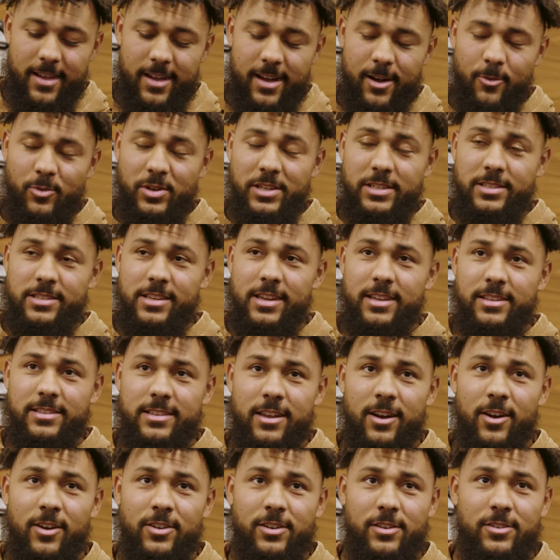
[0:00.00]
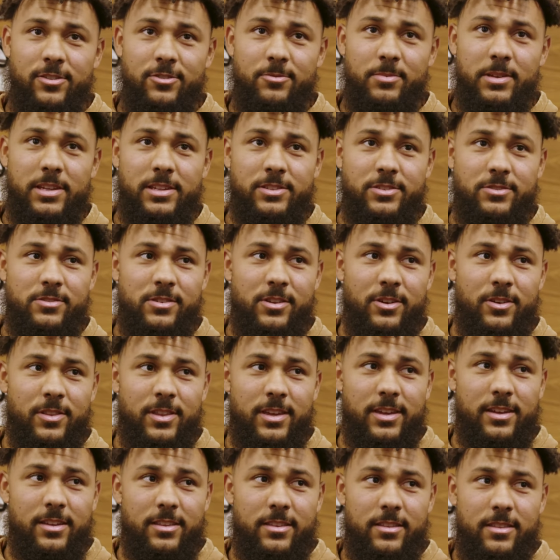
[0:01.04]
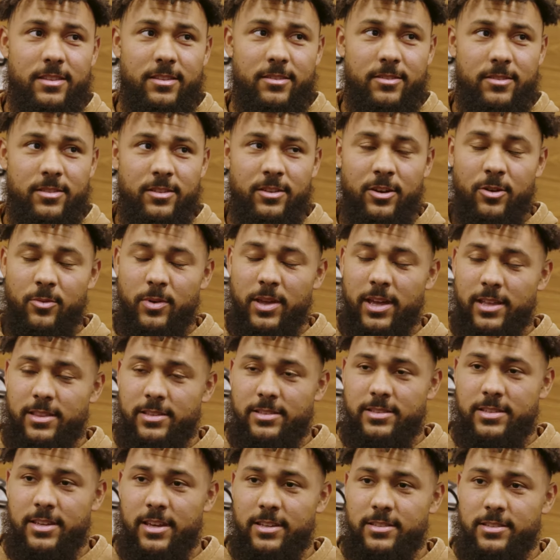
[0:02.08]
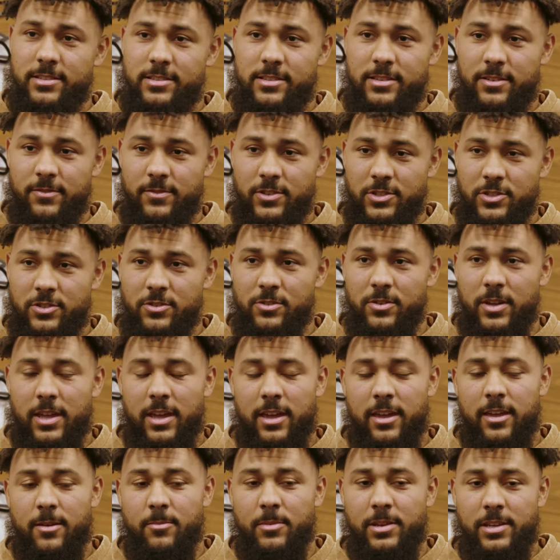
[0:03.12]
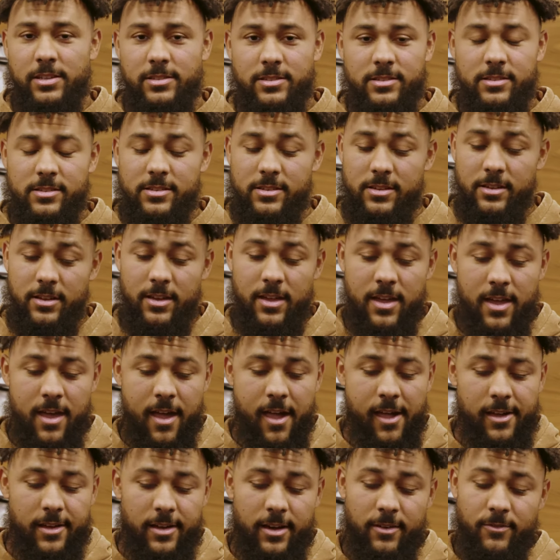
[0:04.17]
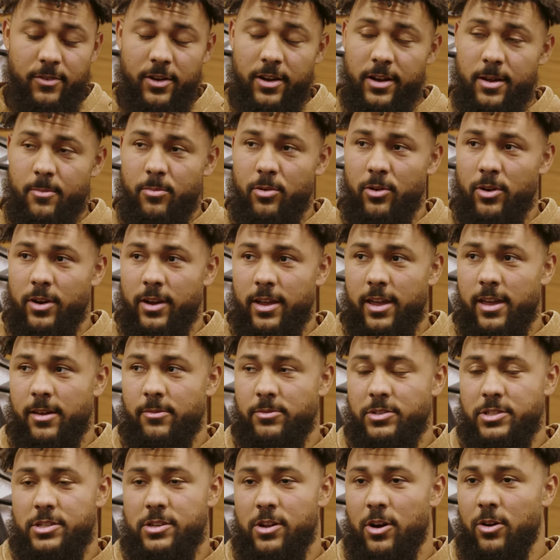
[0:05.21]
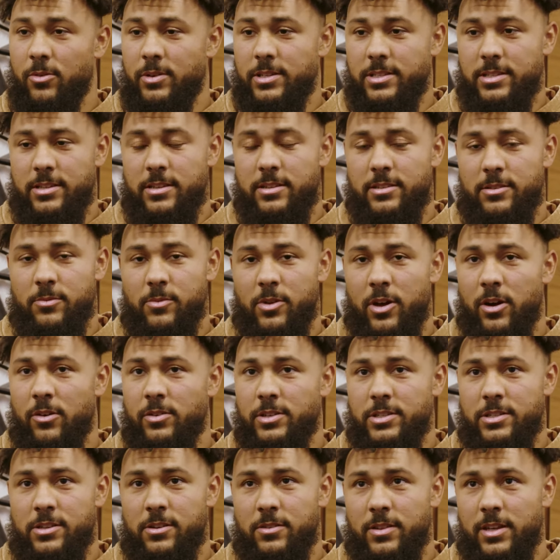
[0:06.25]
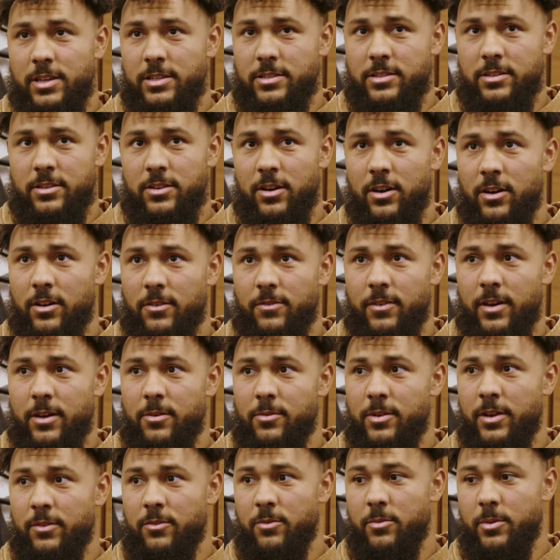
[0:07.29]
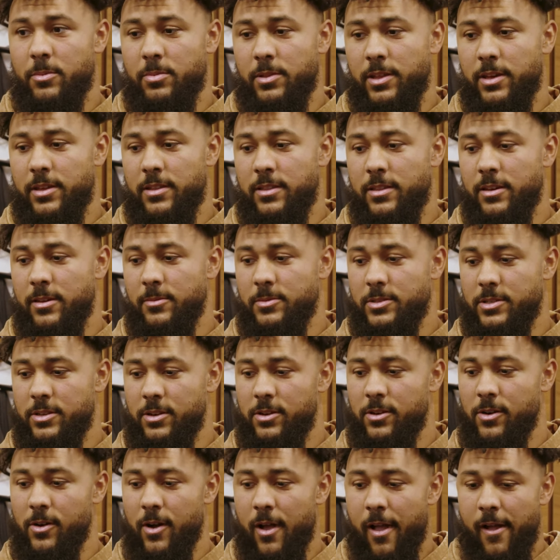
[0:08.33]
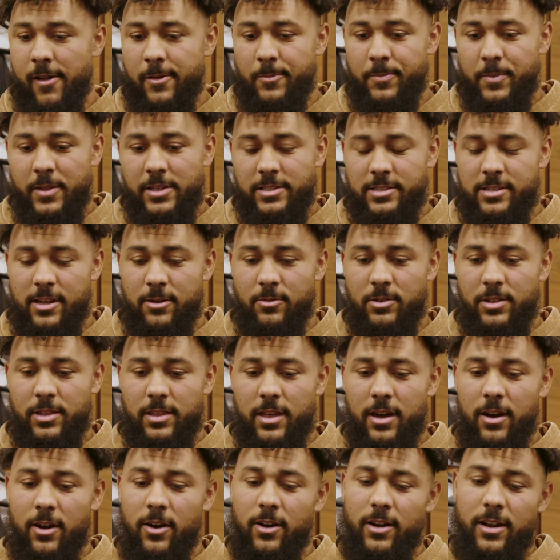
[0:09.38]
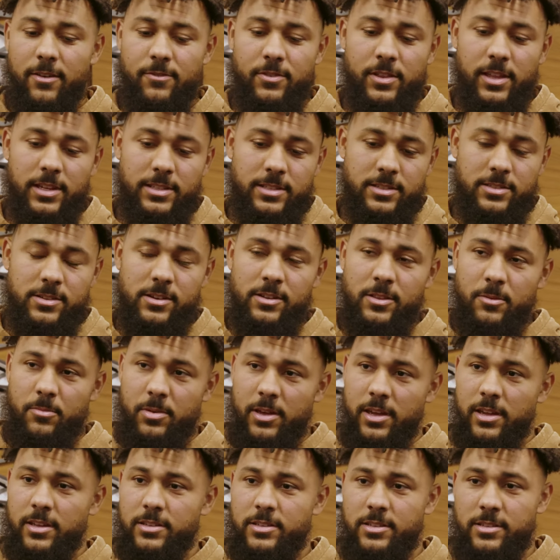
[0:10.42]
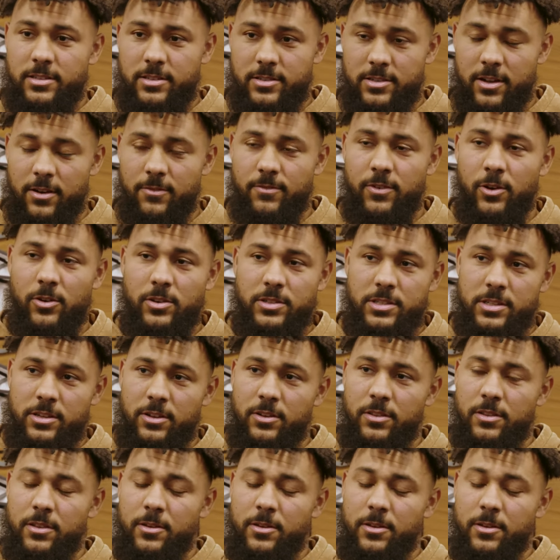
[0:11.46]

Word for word: I wouldn't say it's that hard to do because you know that, you know, we got the Texans, a divisional game, and this is a, a very important game, which it always is, and we always know that it's a dogfight whenever we play them. So it's not really that hard, I feel like, to turn the page and to start focusing on